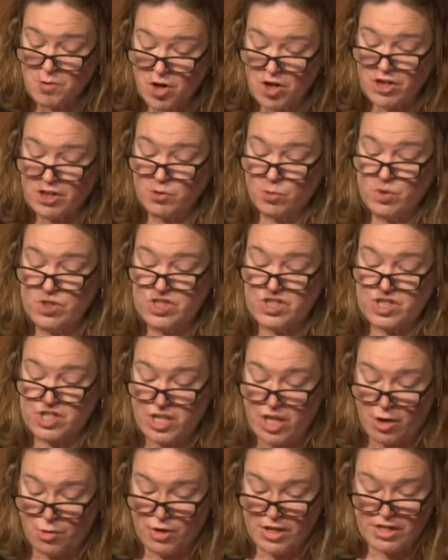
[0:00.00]
market was
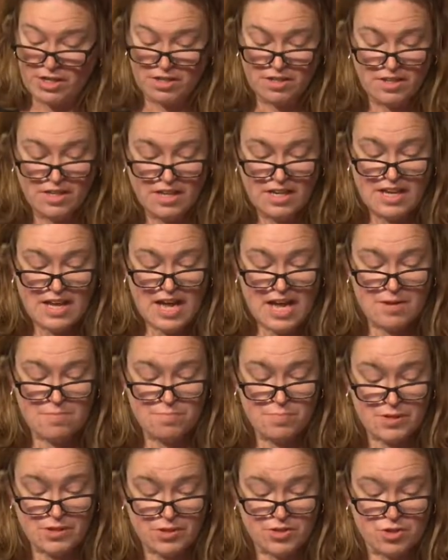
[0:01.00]
slowing
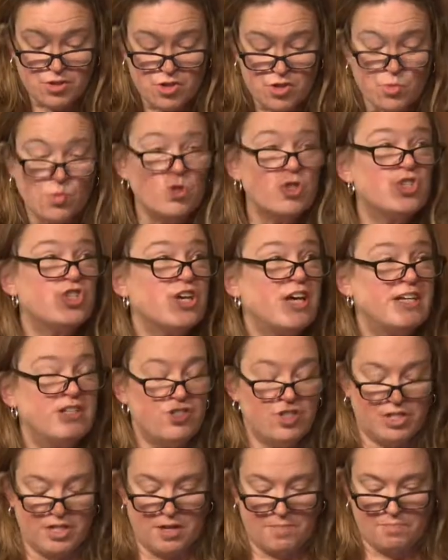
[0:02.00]
and builders were
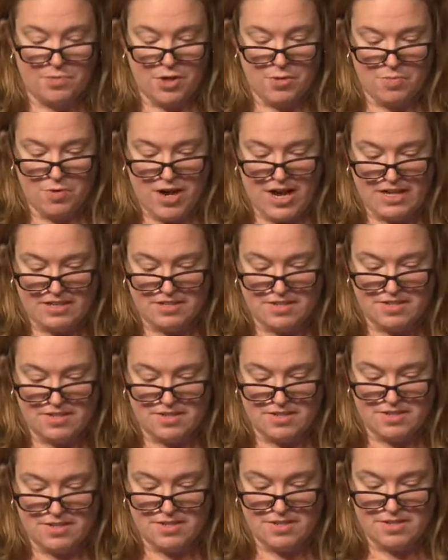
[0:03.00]
changing up their
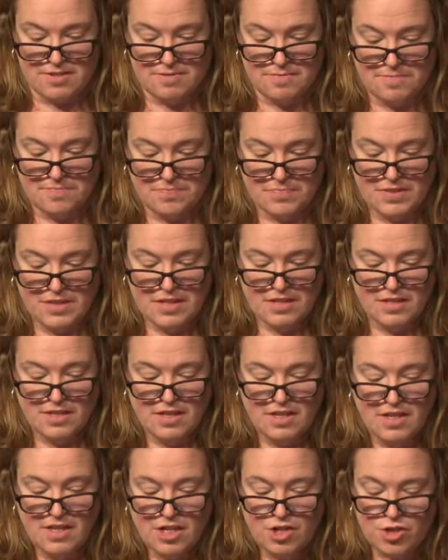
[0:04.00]
practices.
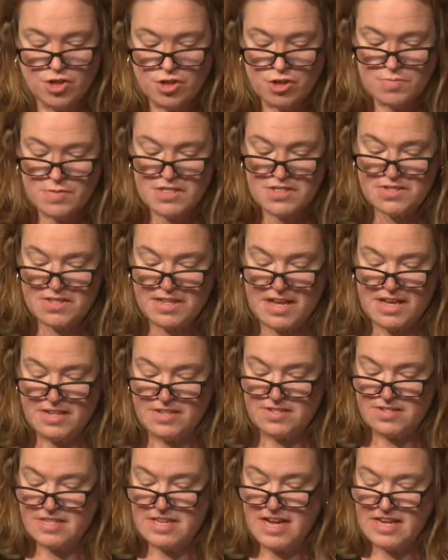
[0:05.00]
In Erdman's
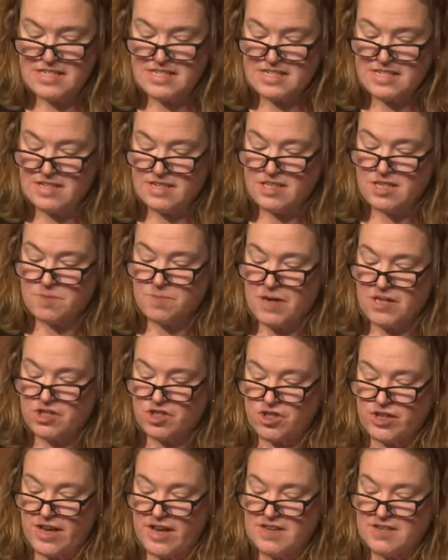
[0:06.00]
case, the idea to
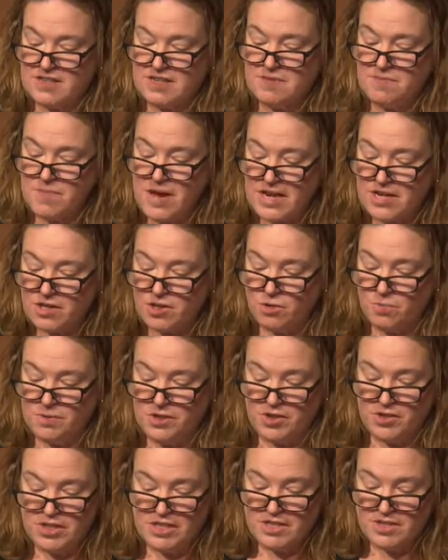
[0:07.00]
specialize in medical
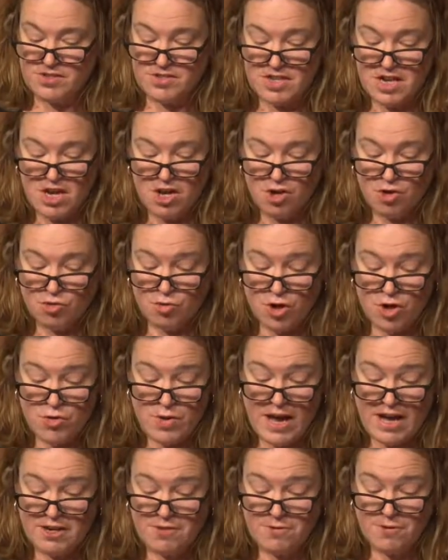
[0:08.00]
buildings grew
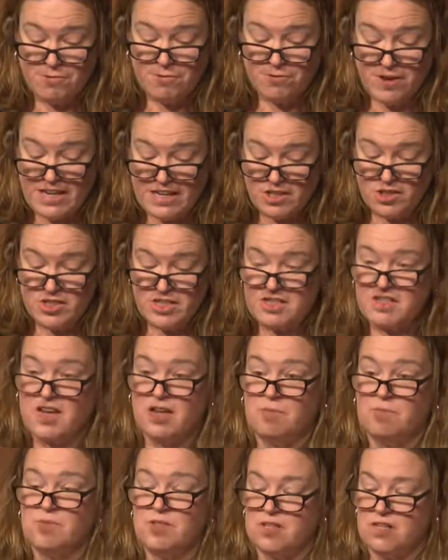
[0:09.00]
out of a failed
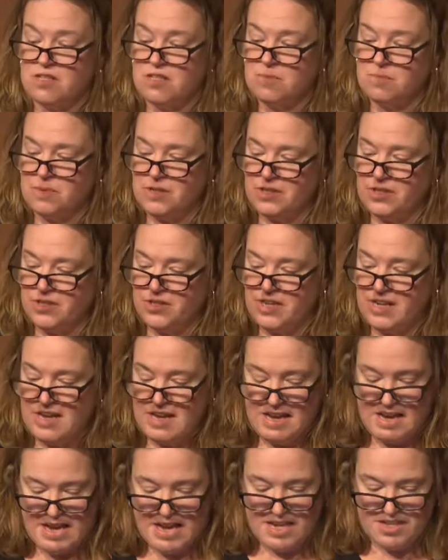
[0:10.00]
attempt to build
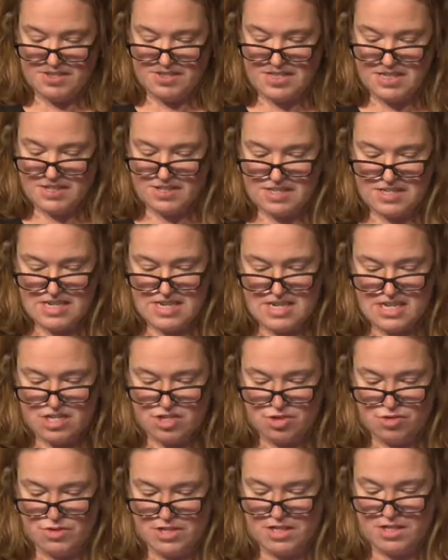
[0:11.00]
a 60
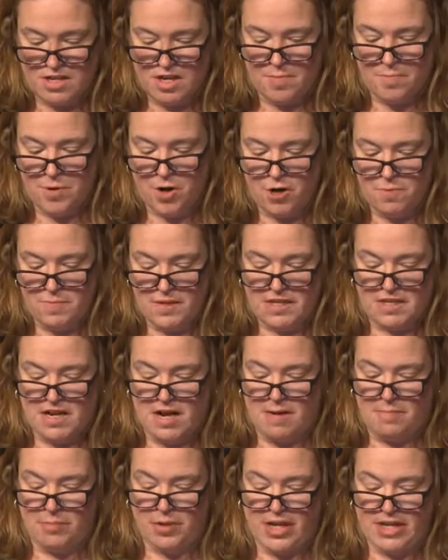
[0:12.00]
unit apartment
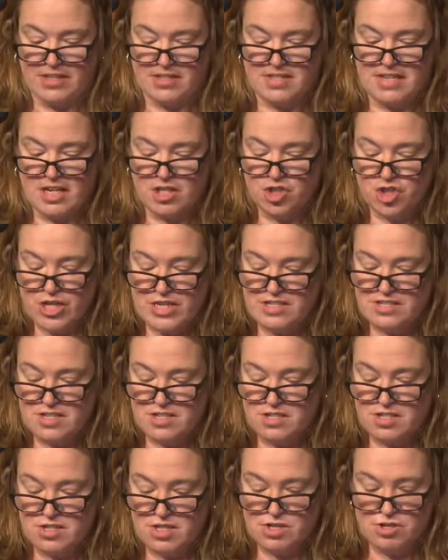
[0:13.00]
complex
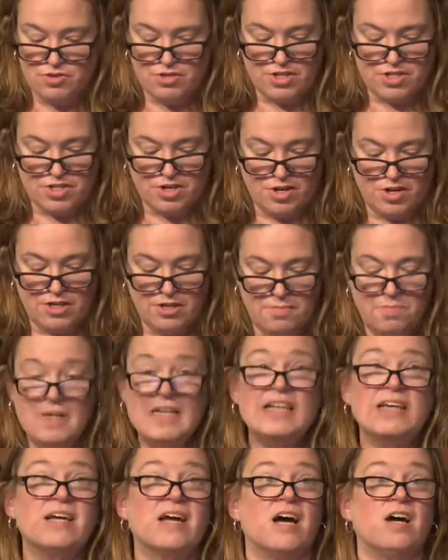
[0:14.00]
adjacent to the Unitarian Meeting